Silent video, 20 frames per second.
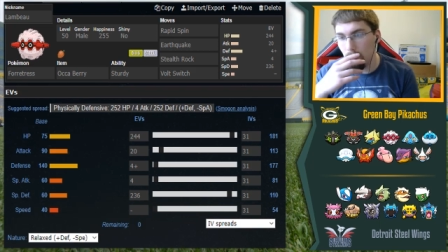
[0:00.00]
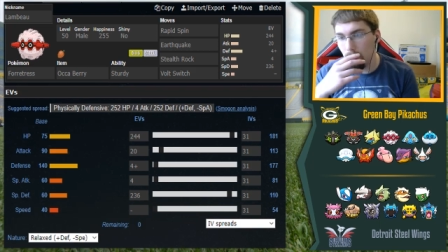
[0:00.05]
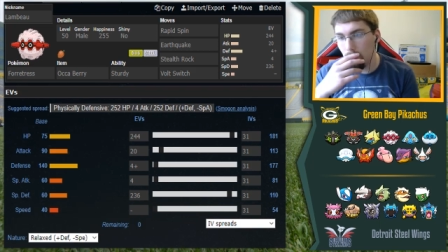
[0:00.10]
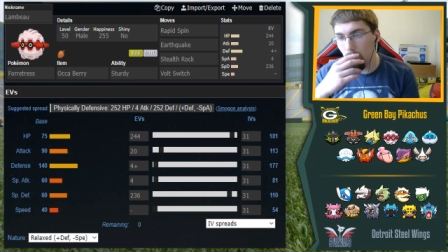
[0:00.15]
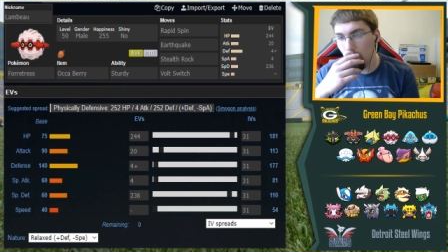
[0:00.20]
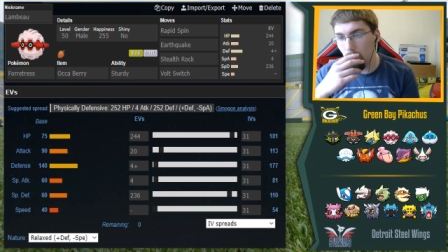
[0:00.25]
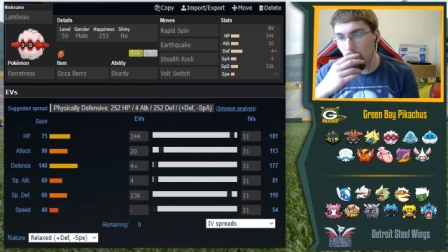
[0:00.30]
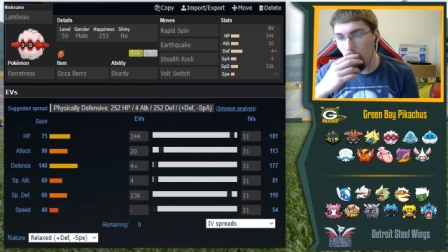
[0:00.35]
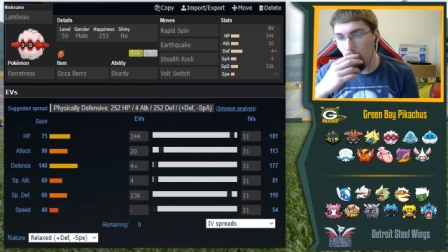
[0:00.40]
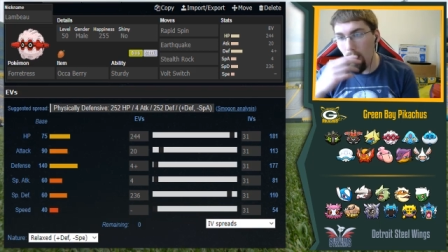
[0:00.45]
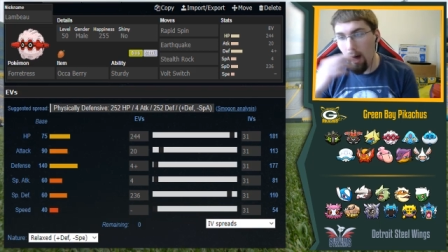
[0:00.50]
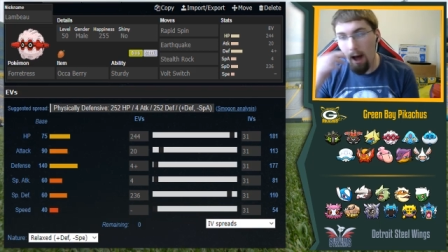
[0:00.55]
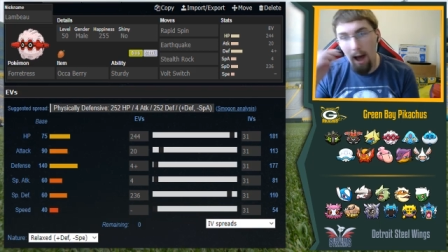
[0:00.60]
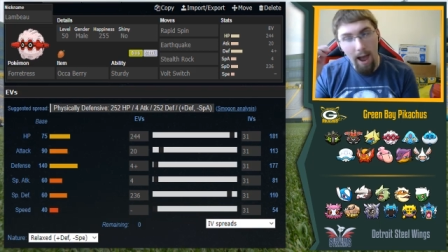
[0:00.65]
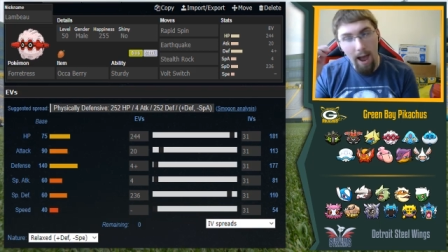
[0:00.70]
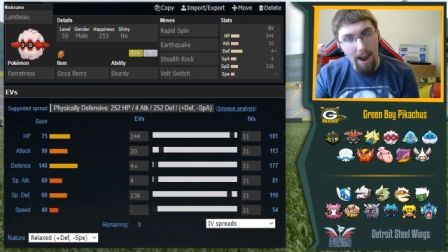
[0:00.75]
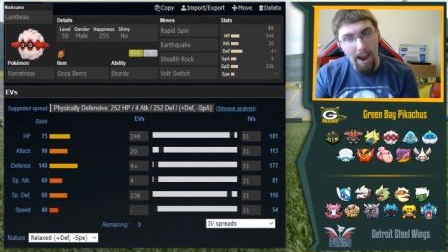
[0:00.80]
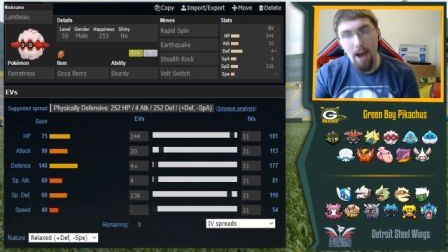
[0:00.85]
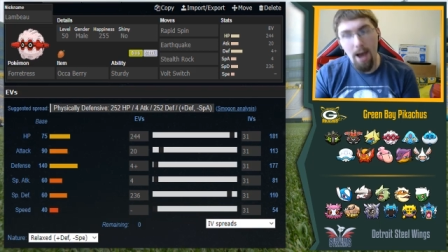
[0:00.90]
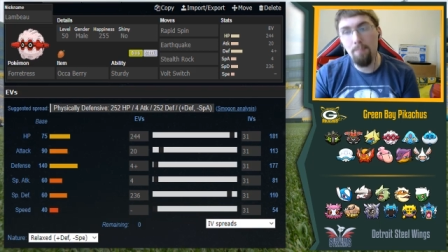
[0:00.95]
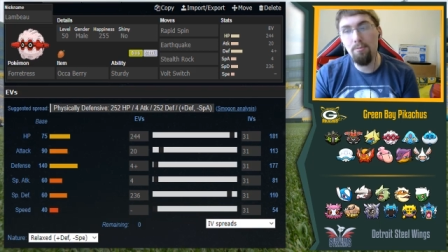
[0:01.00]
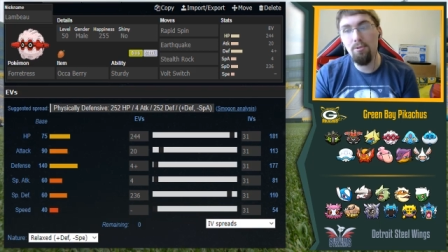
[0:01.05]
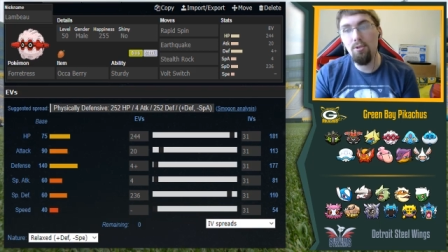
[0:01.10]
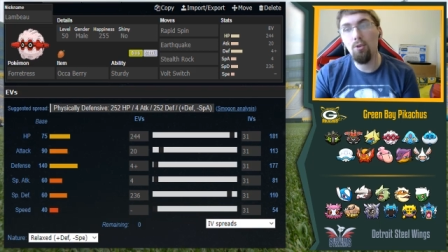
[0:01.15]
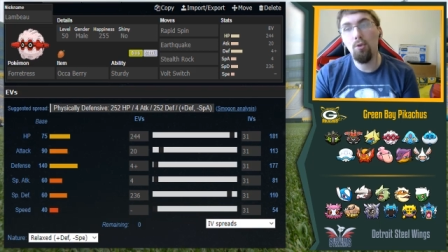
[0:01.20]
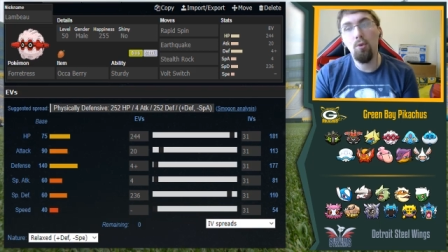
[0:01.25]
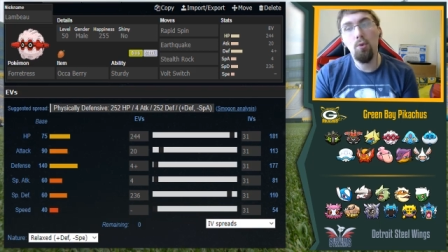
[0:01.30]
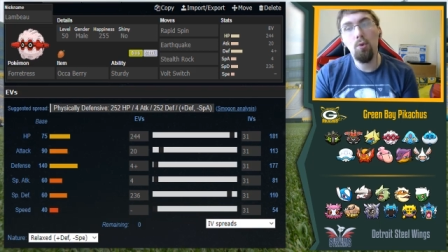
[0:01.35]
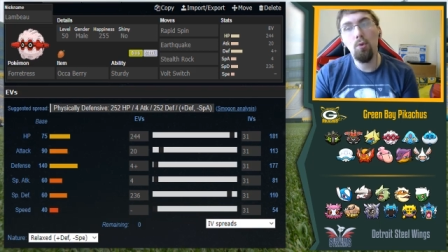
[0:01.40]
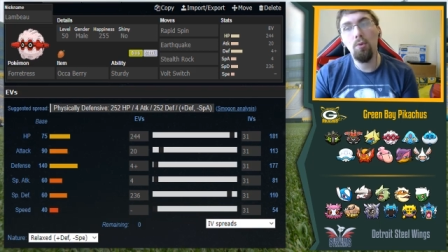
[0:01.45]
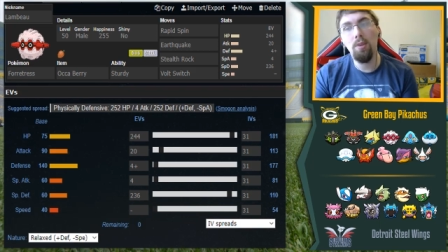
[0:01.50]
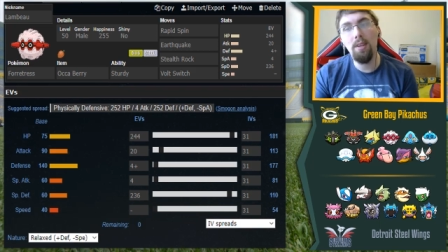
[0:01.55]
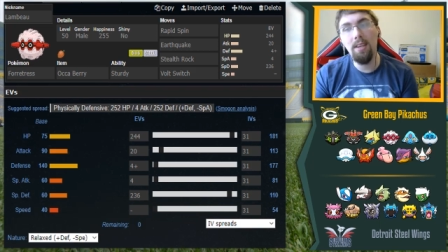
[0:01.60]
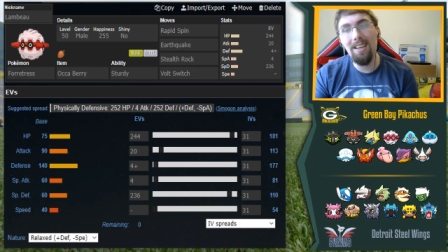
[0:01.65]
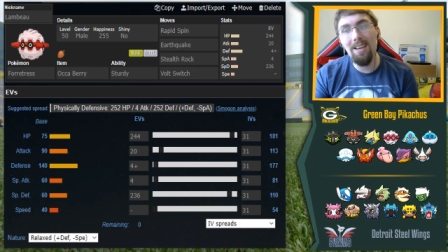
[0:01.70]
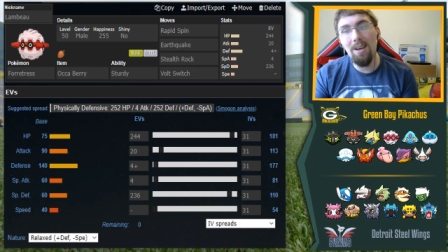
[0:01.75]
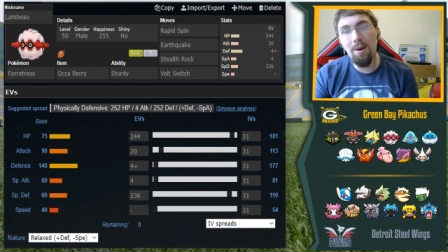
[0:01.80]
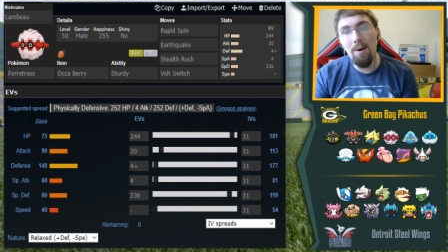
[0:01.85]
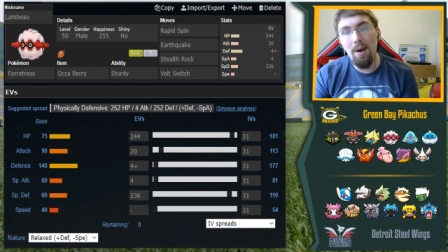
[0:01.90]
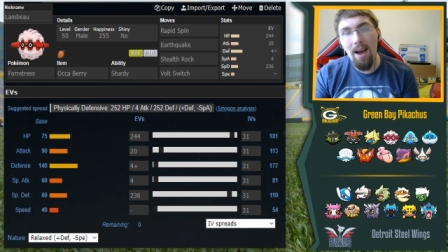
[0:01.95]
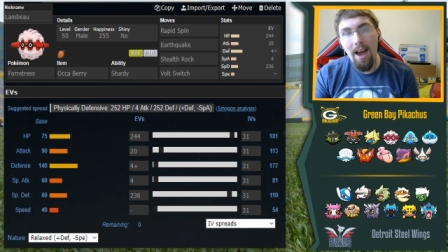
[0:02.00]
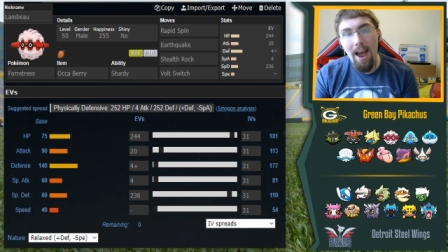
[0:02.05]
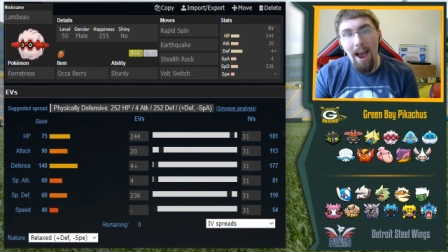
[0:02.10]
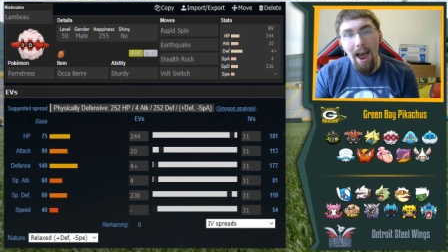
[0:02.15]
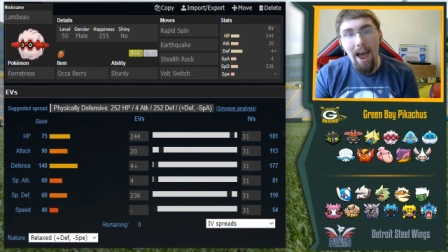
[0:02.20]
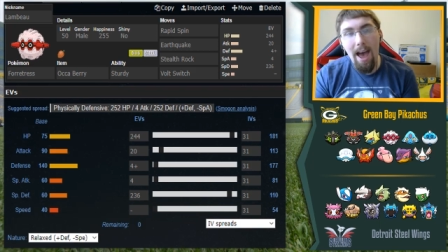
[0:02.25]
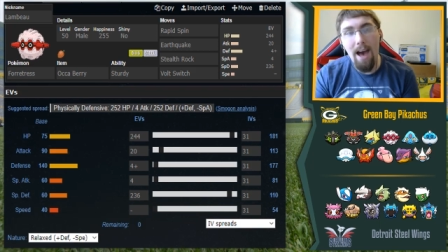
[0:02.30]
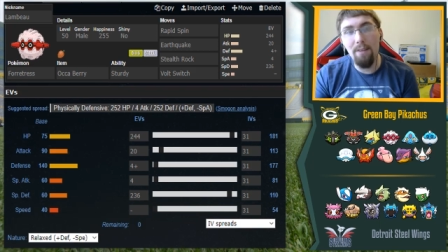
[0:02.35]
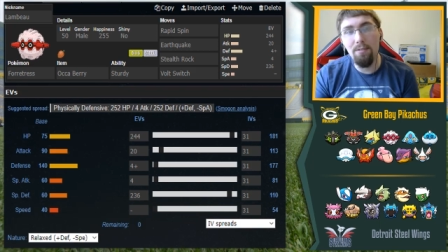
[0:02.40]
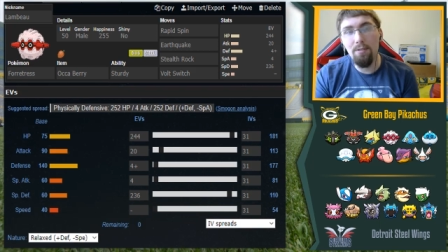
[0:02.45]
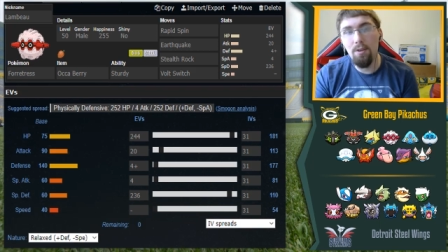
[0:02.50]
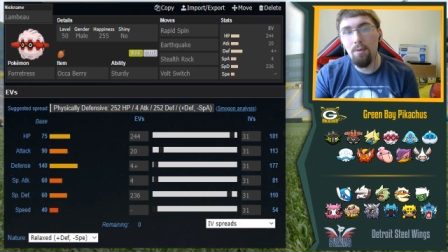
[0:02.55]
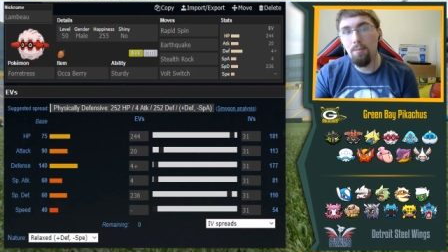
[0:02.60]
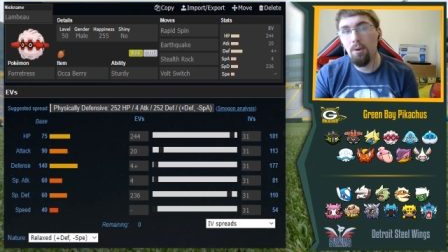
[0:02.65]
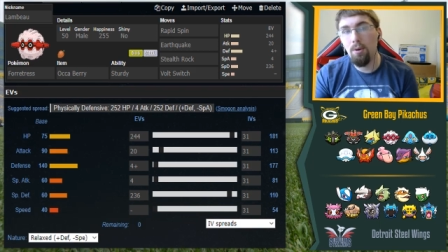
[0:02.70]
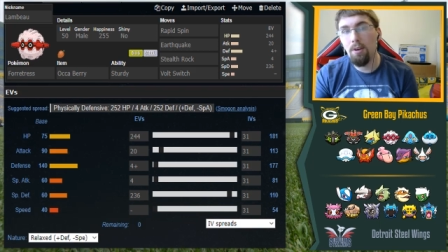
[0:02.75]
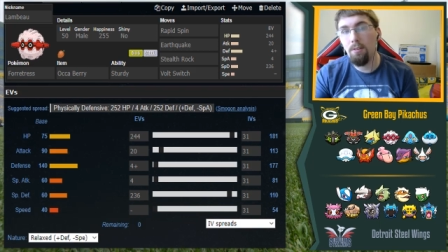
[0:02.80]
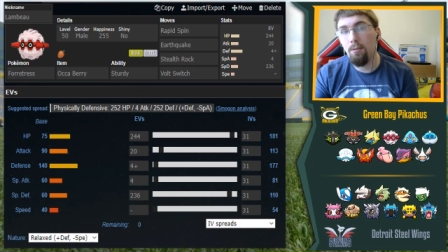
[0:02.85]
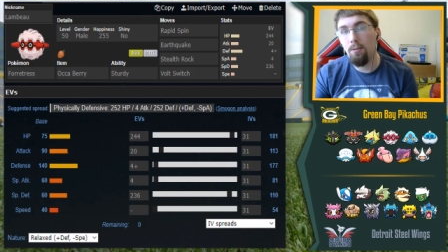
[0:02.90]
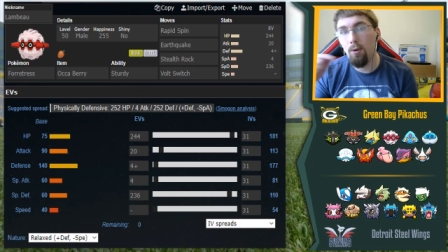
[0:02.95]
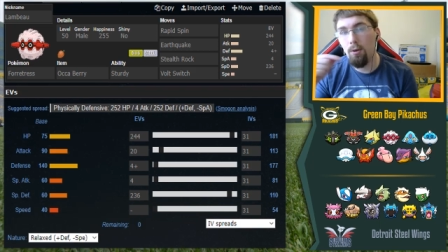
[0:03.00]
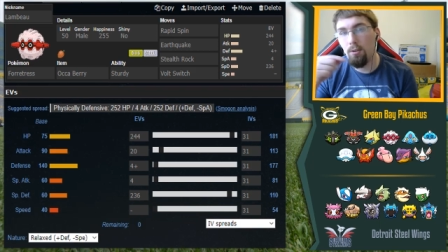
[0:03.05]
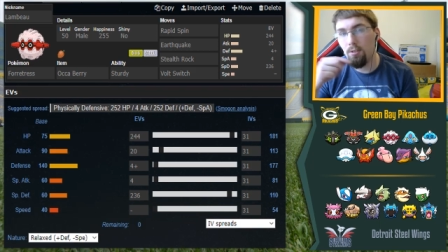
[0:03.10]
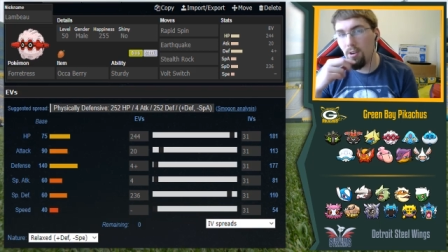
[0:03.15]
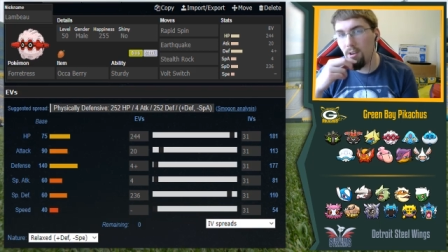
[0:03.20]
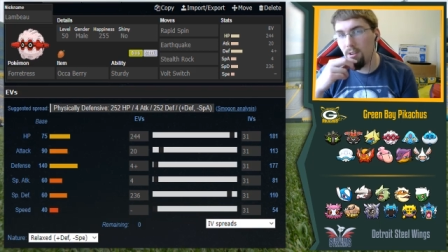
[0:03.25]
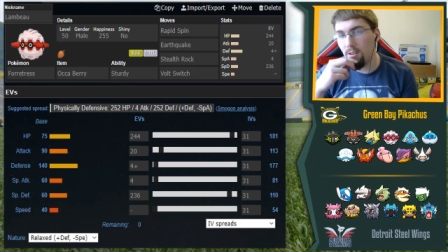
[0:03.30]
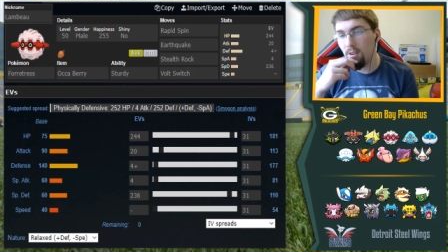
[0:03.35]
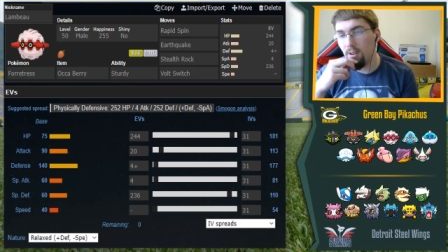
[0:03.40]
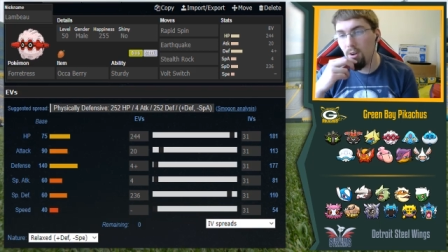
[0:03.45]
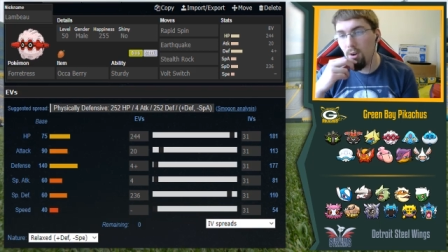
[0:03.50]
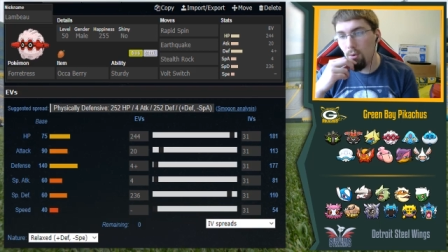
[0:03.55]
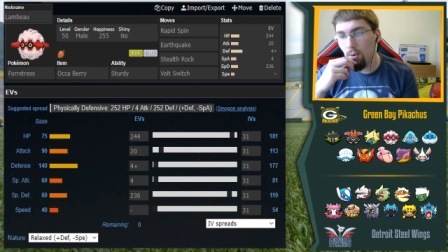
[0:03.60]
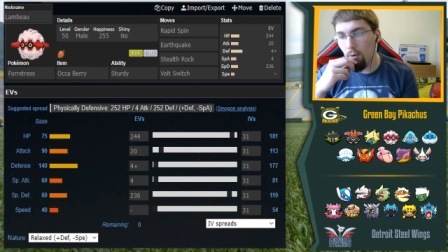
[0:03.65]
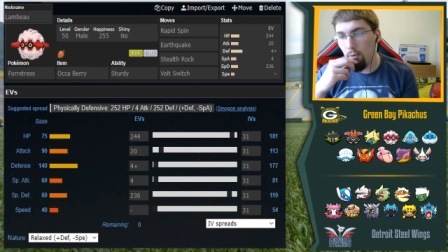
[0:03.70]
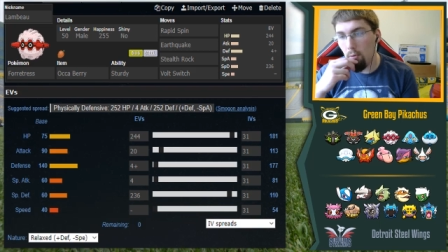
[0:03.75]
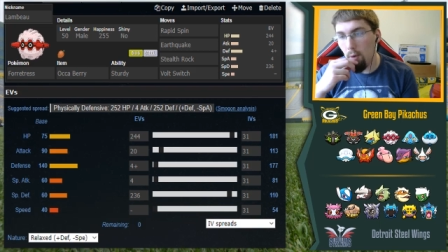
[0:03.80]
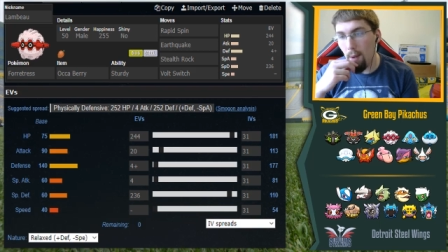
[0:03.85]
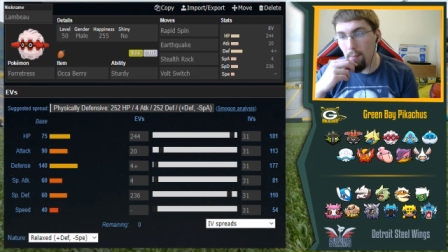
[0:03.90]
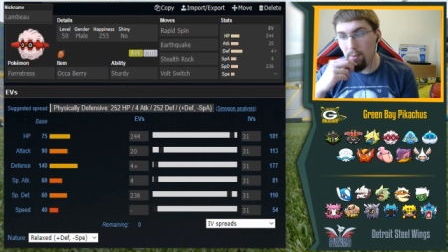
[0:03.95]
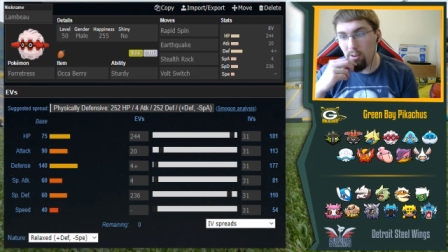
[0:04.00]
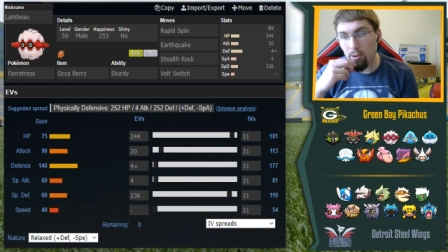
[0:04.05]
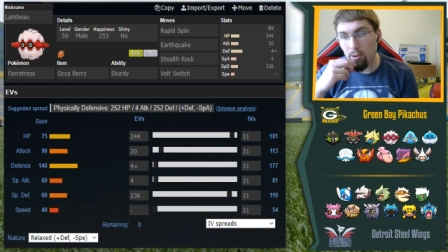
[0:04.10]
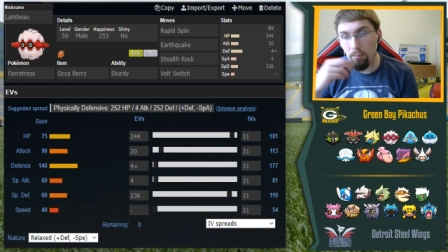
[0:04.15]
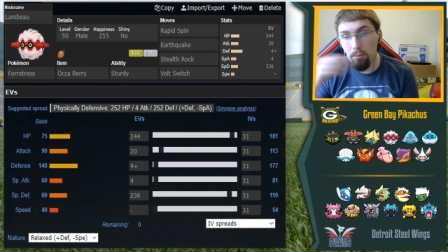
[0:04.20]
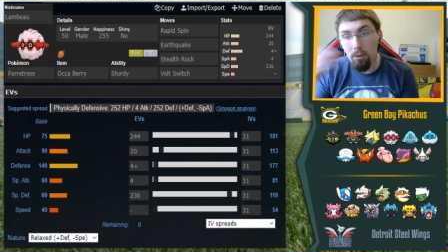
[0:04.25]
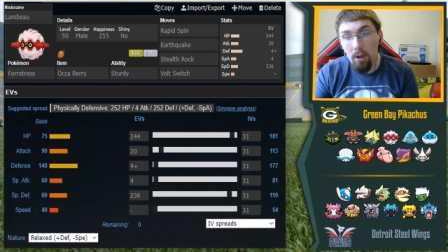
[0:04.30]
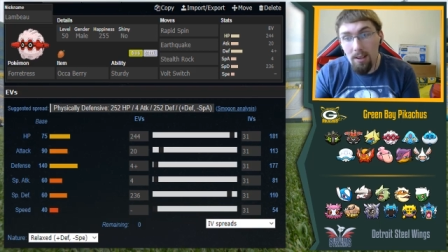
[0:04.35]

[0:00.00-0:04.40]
So I absolutely have to bring Forretress with Rapid Spin.